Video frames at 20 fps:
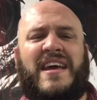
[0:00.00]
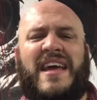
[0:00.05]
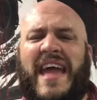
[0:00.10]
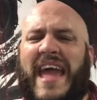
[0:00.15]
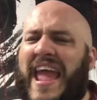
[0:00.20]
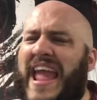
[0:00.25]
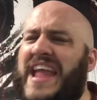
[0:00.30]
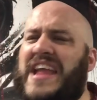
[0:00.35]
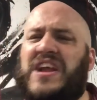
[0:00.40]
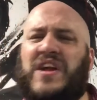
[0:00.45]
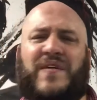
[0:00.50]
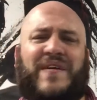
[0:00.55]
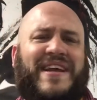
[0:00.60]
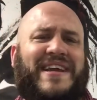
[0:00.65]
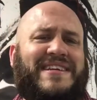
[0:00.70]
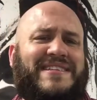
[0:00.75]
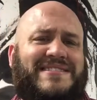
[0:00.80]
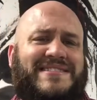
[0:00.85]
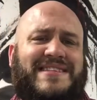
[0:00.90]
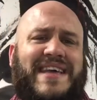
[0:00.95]
angry,
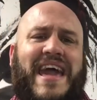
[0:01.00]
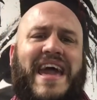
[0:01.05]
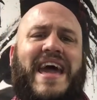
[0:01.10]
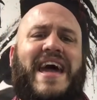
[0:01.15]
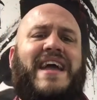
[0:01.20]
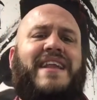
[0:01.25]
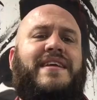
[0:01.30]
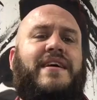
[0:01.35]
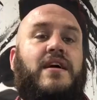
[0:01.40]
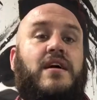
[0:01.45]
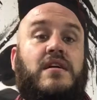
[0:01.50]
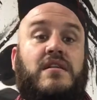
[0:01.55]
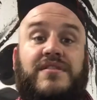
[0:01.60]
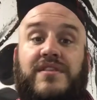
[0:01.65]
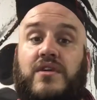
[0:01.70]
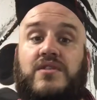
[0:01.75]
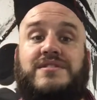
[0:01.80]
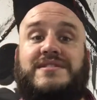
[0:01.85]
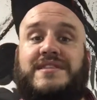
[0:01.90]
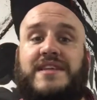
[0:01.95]
sad,
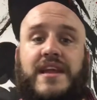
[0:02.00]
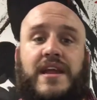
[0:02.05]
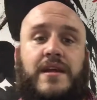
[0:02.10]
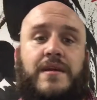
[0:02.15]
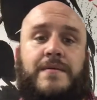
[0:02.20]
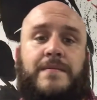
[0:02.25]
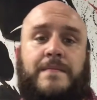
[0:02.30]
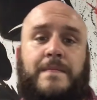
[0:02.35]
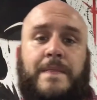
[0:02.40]
thirsty.